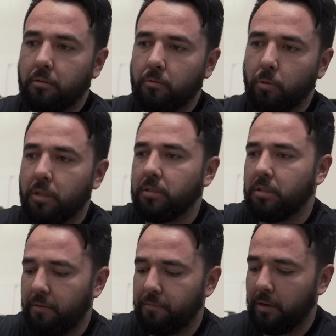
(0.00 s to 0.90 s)
with the
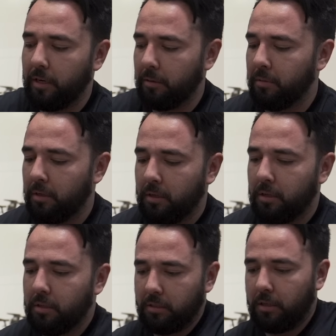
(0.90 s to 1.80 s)
subframe
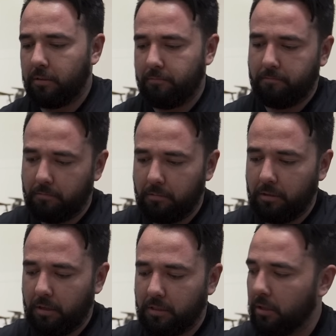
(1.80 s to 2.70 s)
because
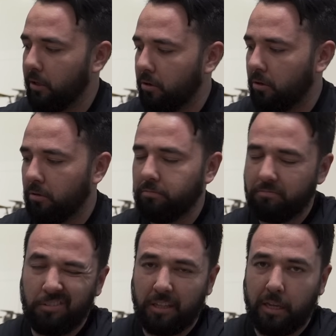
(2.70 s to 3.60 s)
it's a little,
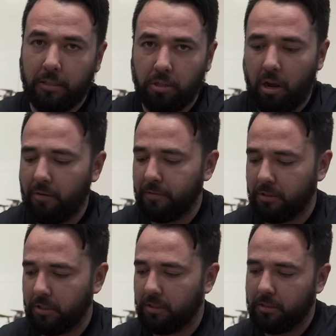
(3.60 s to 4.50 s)
not that it's off,
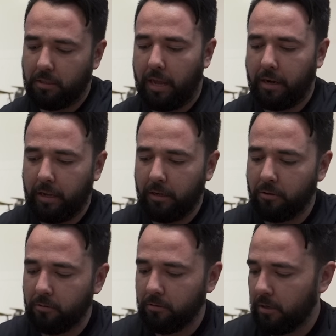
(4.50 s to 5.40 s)
it's just at an
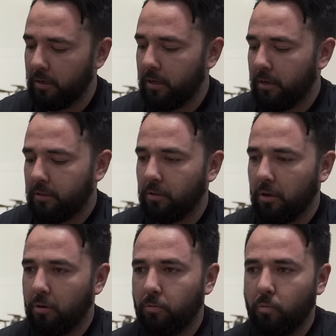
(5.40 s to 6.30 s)
angle.
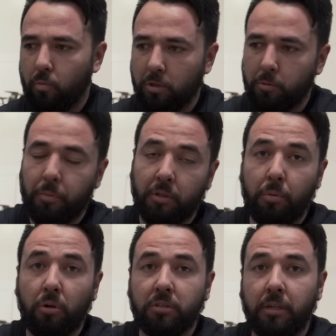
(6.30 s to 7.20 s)
So once we put the
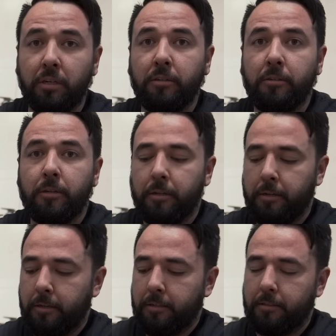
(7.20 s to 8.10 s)
bolts in,
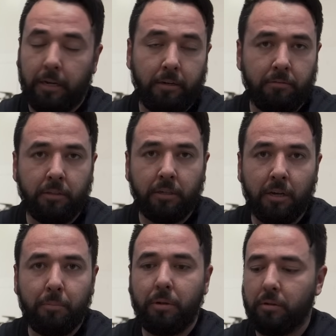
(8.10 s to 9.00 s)
tighten everything
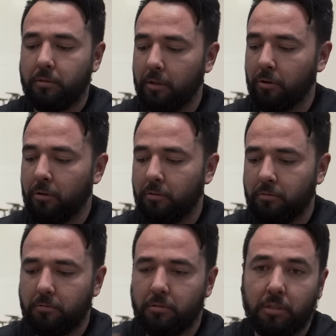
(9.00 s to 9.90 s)
up, it'll
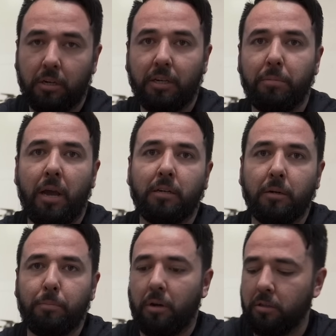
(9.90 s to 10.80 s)
suck it back
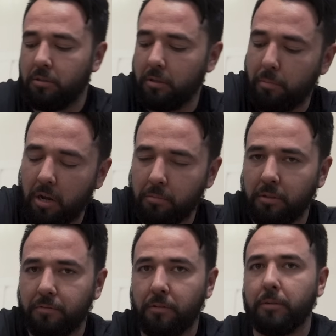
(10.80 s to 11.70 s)
up onto the bottom
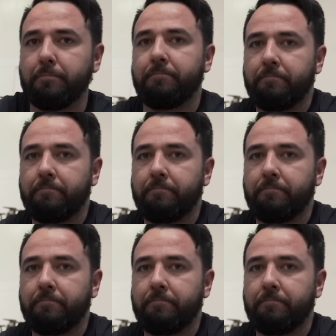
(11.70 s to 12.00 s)
of the frame.